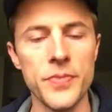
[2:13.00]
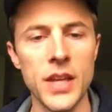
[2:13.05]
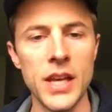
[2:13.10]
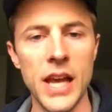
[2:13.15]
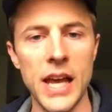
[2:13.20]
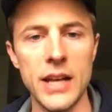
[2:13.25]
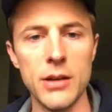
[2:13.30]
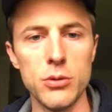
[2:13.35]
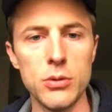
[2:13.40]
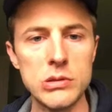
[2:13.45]

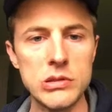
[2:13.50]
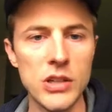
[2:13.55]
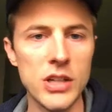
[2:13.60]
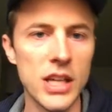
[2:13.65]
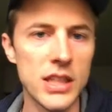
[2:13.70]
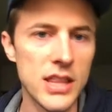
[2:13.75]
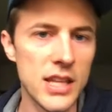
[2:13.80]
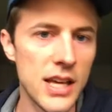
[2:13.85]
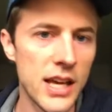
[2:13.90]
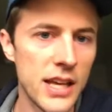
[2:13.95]
and it will look
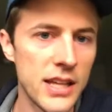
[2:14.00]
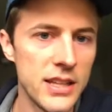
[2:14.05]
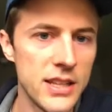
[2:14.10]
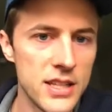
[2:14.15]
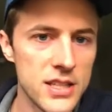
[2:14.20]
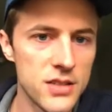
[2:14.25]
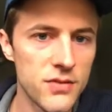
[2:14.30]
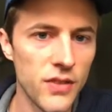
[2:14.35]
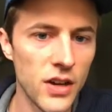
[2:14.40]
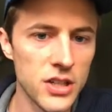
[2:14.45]
at that in
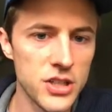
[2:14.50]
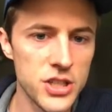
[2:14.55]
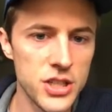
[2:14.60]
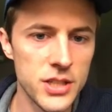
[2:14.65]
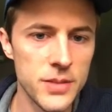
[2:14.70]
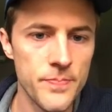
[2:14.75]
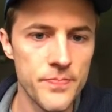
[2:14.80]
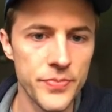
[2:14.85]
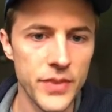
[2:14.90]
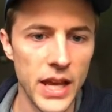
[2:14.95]
this
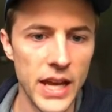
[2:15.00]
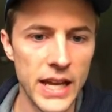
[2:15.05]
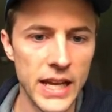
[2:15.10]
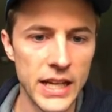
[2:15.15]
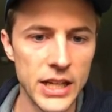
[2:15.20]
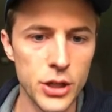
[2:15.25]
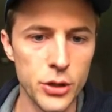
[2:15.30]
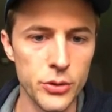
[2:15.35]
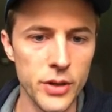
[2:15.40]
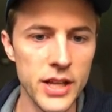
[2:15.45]
function
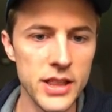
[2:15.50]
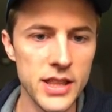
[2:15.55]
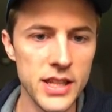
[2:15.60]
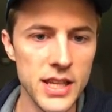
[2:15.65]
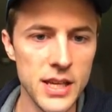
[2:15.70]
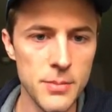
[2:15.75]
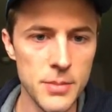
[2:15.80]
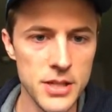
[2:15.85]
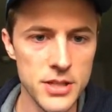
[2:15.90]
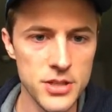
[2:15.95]
and create the
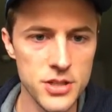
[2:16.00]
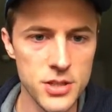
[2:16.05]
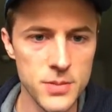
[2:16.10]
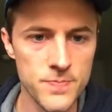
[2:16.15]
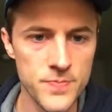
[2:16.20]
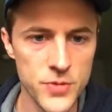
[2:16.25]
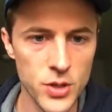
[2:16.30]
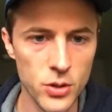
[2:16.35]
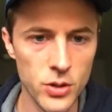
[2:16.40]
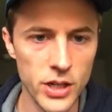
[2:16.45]
image.
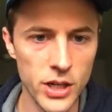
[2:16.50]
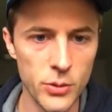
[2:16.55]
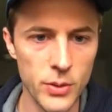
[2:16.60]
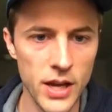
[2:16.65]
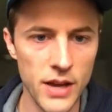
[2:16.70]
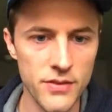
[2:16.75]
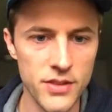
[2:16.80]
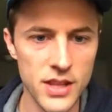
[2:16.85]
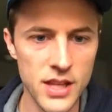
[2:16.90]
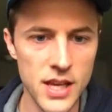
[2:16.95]
So here we
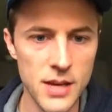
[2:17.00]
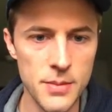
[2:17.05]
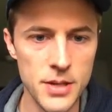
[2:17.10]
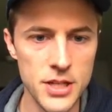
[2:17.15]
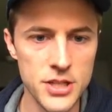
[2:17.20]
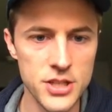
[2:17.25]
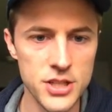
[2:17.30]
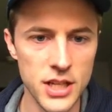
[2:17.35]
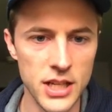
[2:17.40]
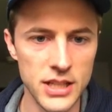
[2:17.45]
have the
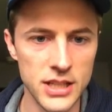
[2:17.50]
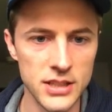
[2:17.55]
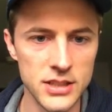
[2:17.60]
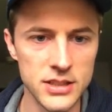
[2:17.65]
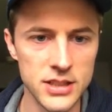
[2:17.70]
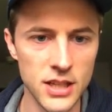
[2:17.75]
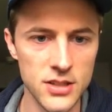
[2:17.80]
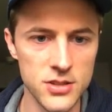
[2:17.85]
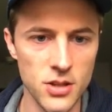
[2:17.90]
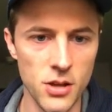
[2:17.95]
image.
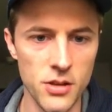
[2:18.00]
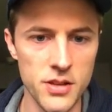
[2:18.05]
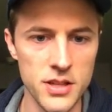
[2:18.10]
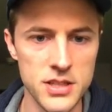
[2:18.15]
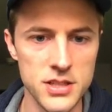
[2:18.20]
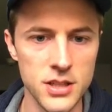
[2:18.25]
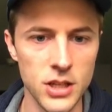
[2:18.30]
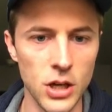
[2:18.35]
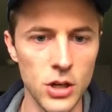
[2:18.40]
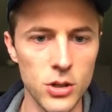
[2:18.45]
It does all
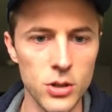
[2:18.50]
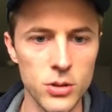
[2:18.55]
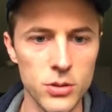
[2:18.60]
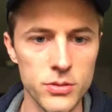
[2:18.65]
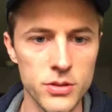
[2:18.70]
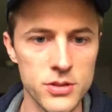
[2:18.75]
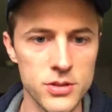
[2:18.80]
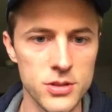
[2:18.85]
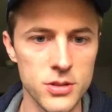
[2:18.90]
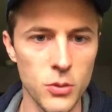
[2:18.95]
this
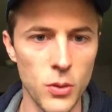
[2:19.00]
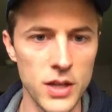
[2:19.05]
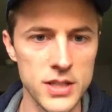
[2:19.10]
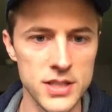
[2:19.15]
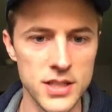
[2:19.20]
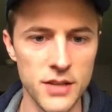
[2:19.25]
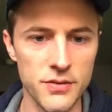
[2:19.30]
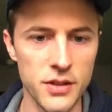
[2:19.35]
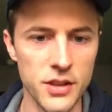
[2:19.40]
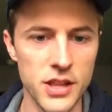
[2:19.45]
code. There's quite
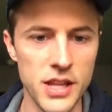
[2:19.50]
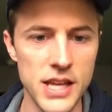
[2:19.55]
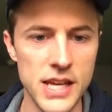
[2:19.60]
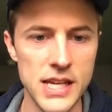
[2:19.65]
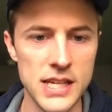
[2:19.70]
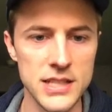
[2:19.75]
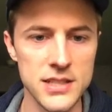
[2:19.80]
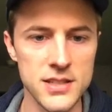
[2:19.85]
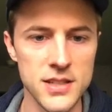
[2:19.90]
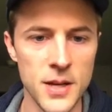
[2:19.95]
a different
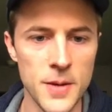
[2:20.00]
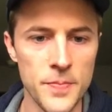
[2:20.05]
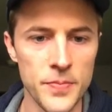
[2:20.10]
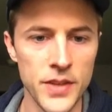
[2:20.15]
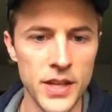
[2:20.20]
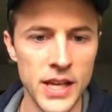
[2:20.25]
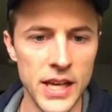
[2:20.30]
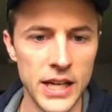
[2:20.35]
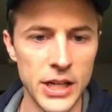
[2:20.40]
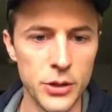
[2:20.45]
things.
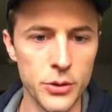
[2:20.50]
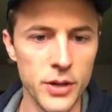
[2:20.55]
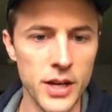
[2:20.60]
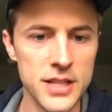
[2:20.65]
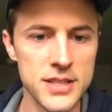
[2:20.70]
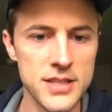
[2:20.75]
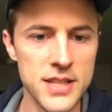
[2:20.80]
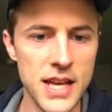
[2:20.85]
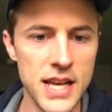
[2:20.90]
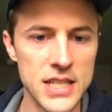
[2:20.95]
It
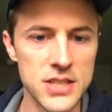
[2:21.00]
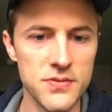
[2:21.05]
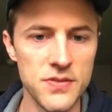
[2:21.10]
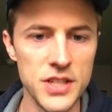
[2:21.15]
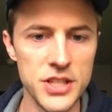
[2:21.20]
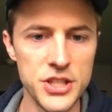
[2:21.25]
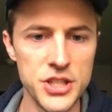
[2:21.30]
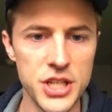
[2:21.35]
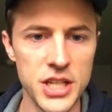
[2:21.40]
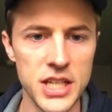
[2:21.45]
creates the
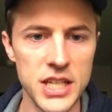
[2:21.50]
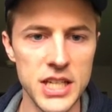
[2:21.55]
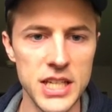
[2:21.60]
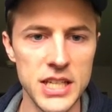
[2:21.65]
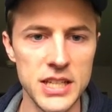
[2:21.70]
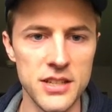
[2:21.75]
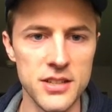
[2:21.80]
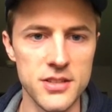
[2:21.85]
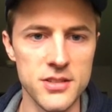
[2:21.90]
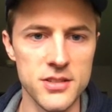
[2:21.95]

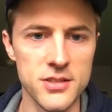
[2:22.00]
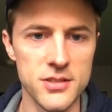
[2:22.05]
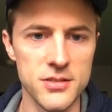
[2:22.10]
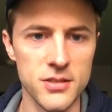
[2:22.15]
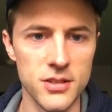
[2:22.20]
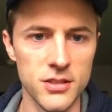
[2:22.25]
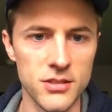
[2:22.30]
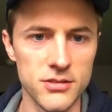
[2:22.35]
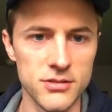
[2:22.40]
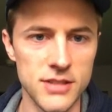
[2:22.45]
SVG. There's
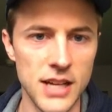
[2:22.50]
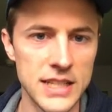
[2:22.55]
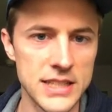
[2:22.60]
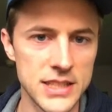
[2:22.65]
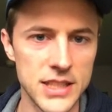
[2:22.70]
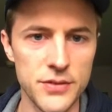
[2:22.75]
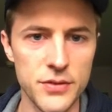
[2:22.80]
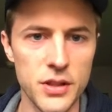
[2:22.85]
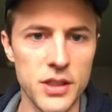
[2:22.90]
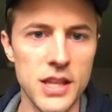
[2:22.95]
lots
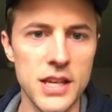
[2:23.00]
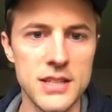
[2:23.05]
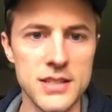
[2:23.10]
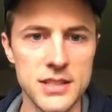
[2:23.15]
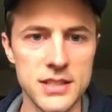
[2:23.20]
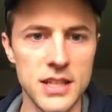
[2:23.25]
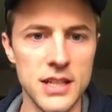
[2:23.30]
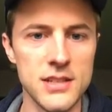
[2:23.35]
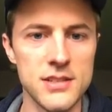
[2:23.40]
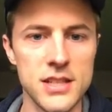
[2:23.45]
of different things
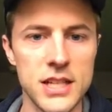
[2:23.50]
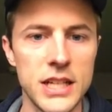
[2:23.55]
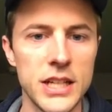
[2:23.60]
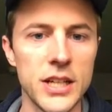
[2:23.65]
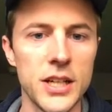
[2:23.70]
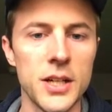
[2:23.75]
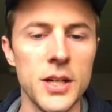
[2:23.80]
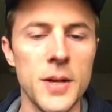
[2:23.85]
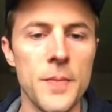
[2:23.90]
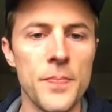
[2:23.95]
it does
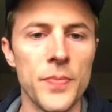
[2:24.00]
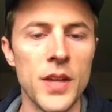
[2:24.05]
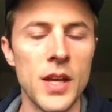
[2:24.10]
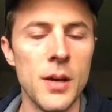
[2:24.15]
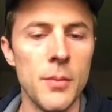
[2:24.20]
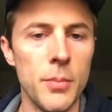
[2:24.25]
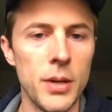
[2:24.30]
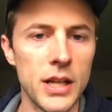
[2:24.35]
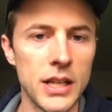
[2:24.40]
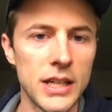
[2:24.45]
here,
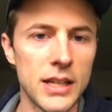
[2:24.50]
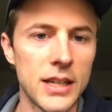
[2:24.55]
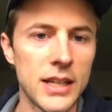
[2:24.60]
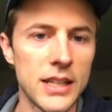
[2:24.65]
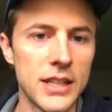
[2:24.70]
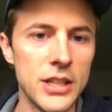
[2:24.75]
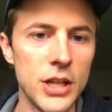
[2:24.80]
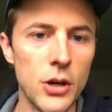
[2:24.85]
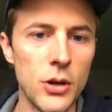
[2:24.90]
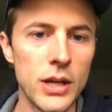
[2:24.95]
but
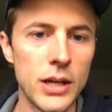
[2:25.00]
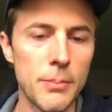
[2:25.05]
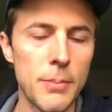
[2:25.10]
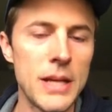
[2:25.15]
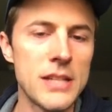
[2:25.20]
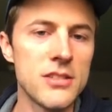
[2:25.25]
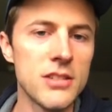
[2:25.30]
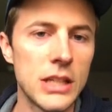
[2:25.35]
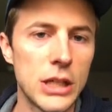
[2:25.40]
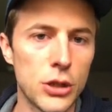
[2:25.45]
it
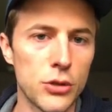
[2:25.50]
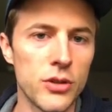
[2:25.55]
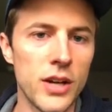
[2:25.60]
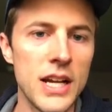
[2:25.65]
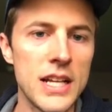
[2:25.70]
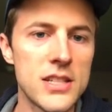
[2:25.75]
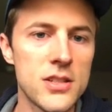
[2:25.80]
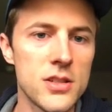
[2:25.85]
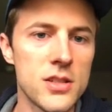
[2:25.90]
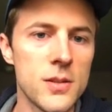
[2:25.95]
basically
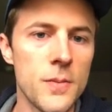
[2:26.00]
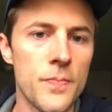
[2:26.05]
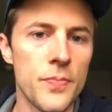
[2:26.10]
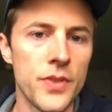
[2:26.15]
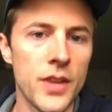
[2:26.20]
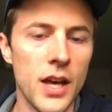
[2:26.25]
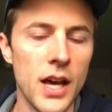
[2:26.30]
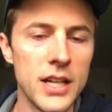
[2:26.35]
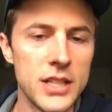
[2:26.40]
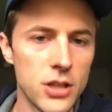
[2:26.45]
creates
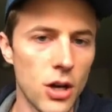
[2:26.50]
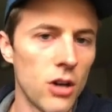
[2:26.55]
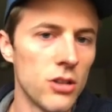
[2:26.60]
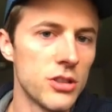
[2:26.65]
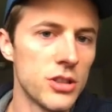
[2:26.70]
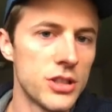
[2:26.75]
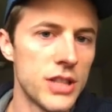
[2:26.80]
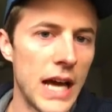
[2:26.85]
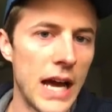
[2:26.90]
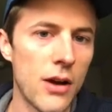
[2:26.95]
a
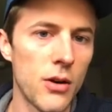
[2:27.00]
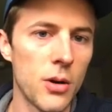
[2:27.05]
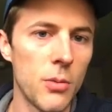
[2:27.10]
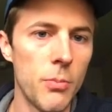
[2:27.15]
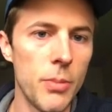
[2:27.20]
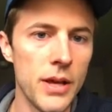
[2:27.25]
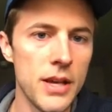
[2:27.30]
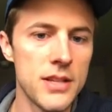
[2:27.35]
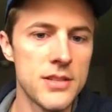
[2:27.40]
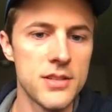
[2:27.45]
taller tower
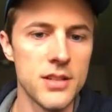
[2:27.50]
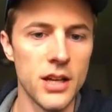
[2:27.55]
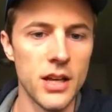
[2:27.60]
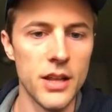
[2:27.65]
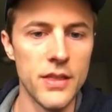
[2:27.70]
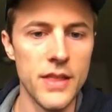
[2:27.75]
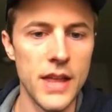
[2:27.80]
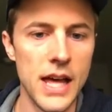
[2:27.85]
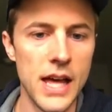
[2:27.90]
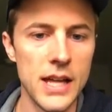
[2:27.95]
based
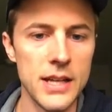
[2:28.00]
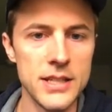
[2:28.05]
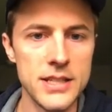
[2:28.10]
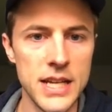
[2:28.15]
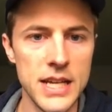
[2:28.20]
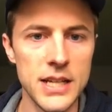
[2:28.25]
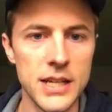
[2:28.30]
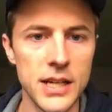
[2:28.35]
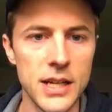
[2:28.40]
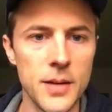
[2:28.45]
on that
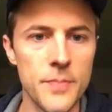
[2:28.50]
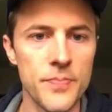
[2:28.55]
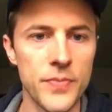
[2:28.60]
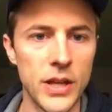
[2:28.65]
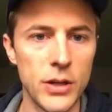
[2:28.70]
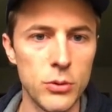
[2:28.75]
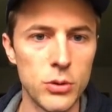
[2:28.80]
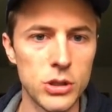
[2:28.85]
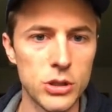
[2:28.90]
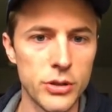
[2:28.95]
data,
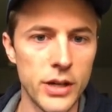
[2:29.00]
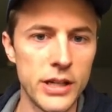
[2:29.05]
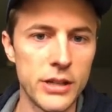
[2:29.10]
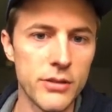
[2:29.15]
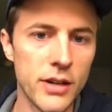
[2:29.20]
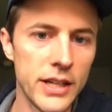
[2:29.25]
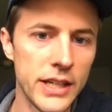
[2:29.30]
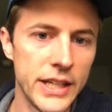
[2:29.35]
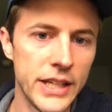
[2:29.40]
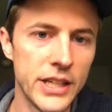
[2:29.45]
and we'll create it
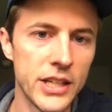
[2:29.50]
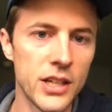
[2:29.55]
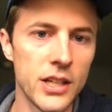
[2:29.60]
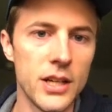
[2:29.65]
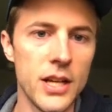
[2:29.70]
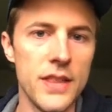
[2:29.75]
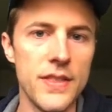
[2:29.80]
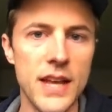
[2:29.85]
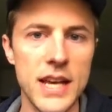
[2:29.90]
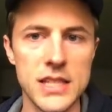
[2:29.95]
right here
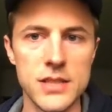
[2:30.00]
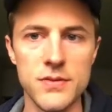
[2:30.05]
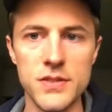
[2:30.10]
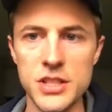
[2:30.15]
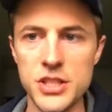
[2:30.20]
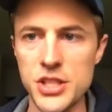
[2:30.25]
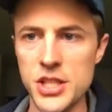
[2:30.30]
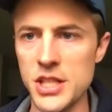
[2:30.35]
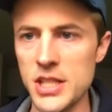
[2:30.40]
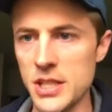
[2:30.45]
in the
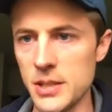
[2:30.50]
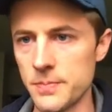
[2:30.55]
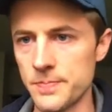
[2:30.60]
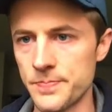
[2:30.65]
SVG.